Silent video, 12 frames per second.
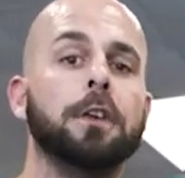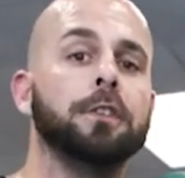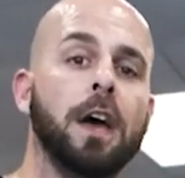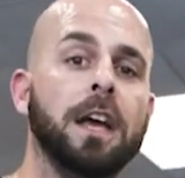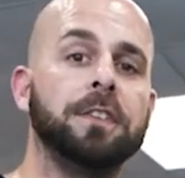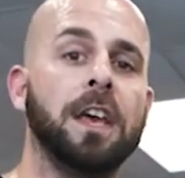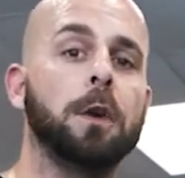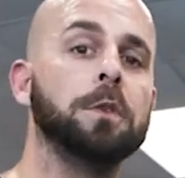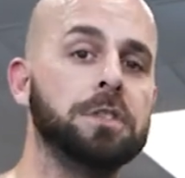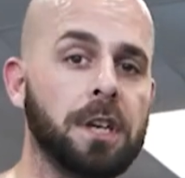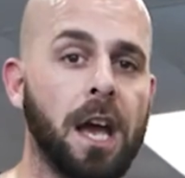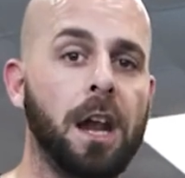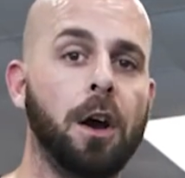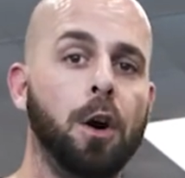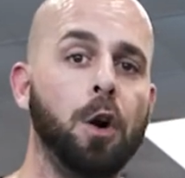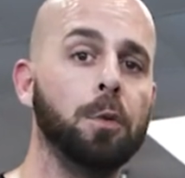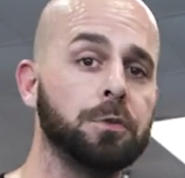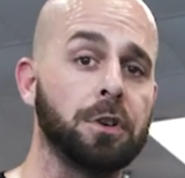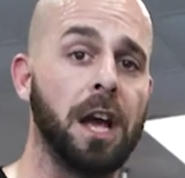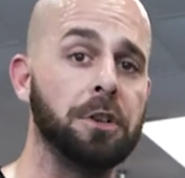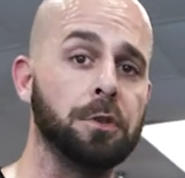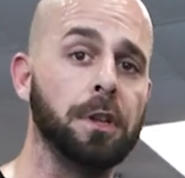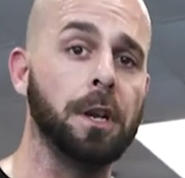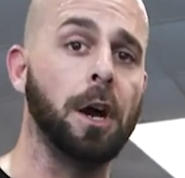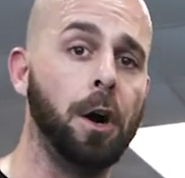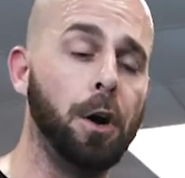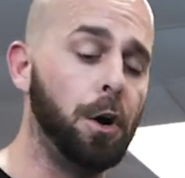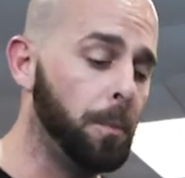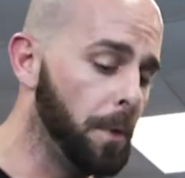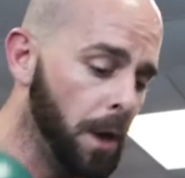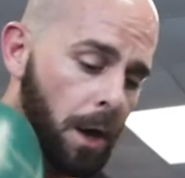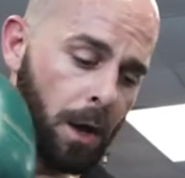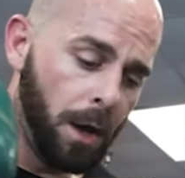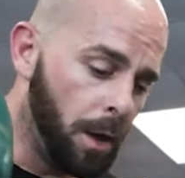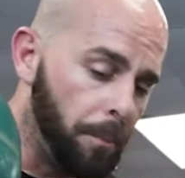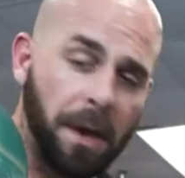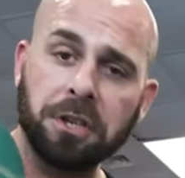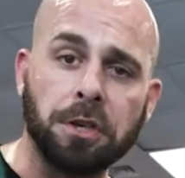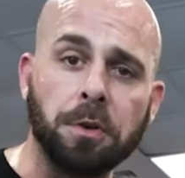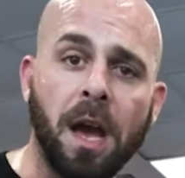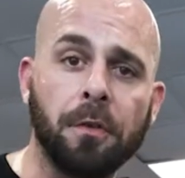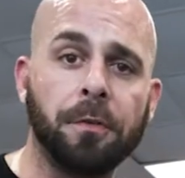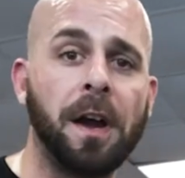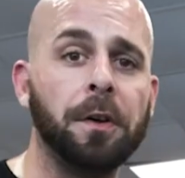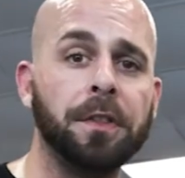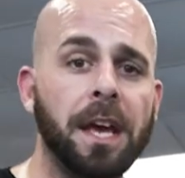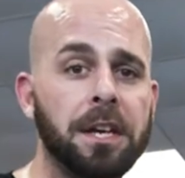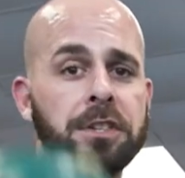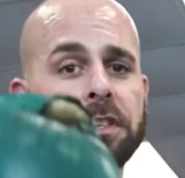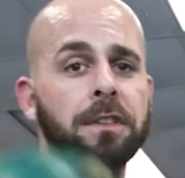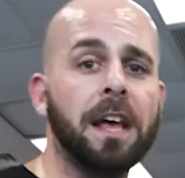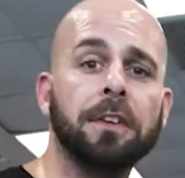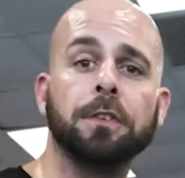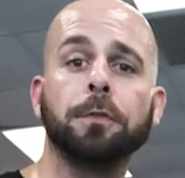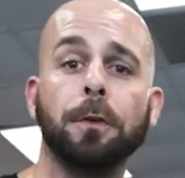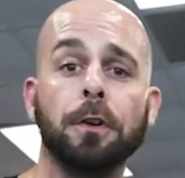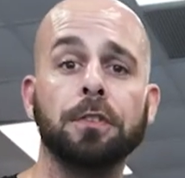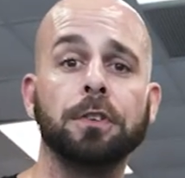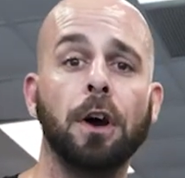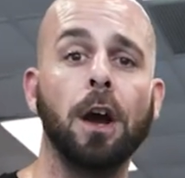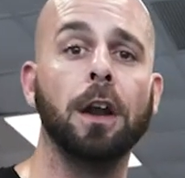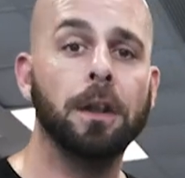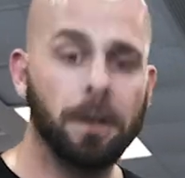So hey, take what you got at home, try and drill it at home. Make sure you have a foundation, that's the first start.